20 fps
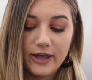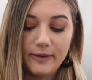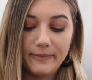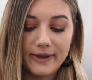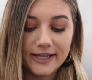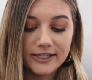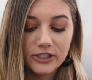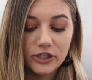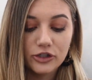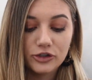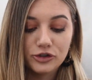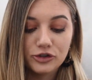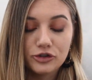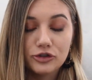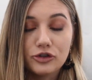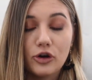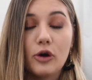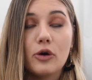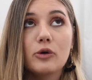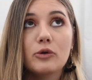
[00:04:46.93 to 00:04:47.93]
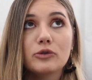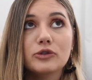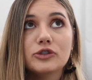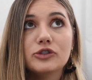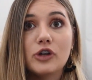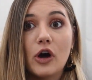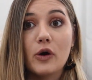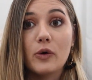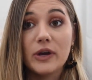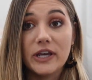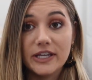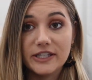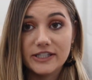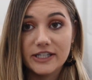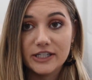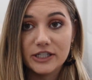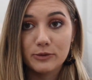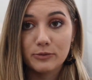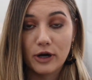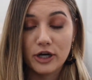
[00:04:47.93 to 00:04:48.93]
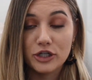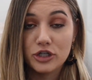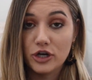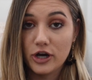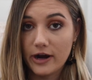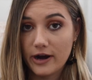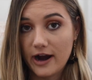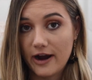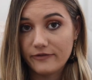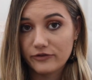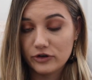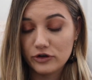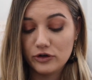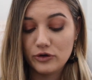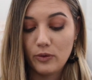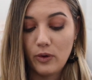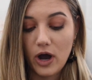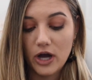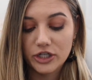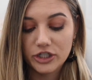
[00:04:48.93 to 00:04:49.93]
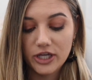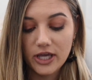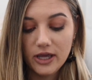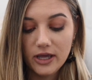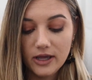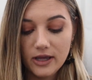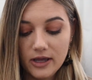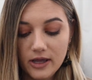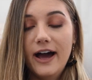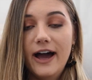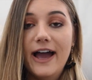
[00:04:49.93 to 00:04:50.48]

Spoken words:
It makes it so easy to brush your hair after you wash it.